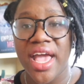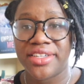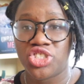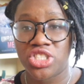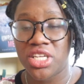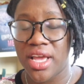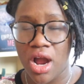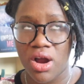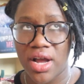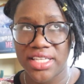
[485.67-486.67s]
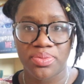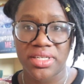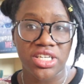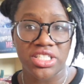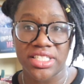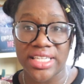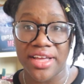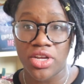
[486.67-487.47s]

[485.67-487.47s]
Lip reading: and her husband does not